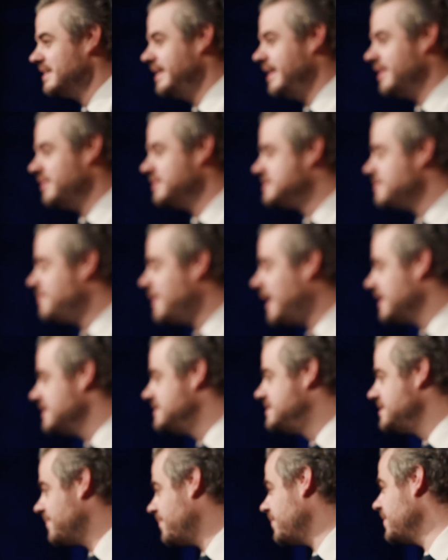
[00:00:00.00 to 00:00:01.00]
You know, it's about a
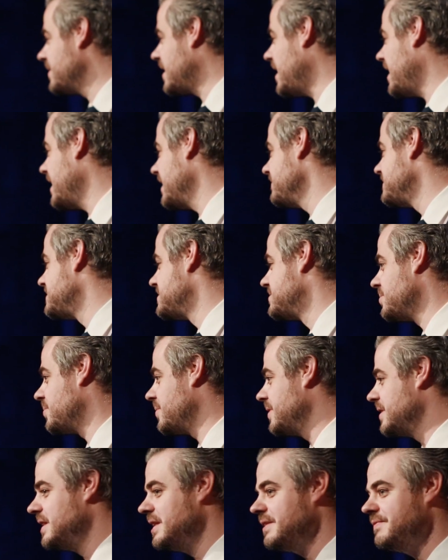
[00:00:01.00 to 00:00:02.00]
different kind of
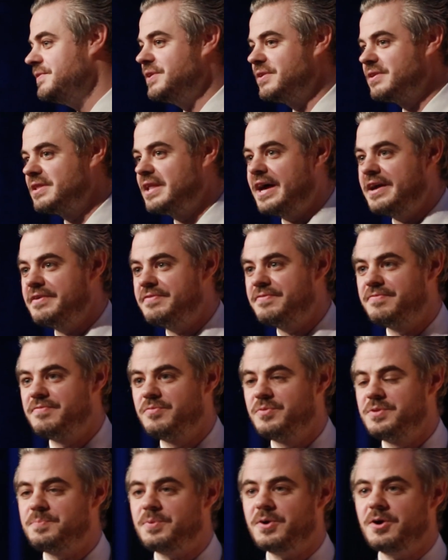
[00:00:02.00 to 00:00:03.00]
story, living your life
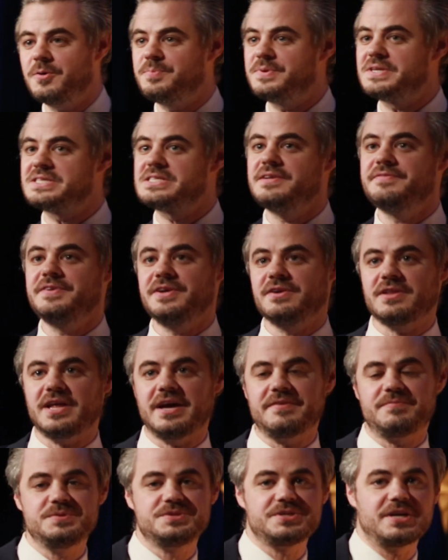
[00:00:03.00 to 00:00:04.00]
with purpose, living your
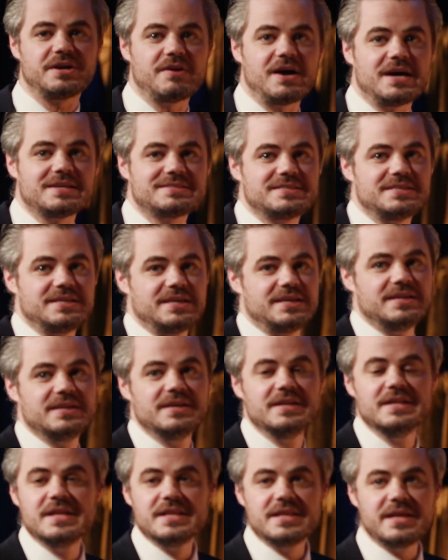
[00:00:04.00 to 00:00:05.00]
life with generosity. And
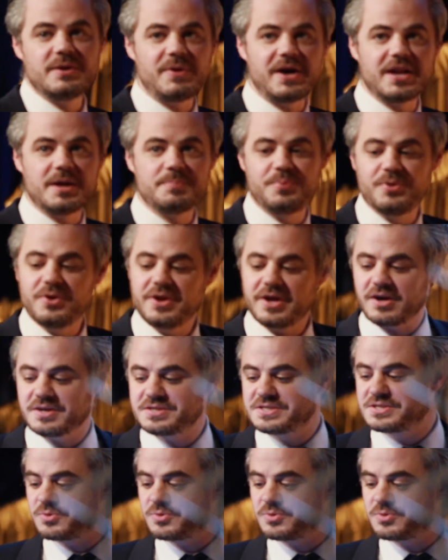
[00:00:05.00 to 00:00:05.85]
they wound up putting our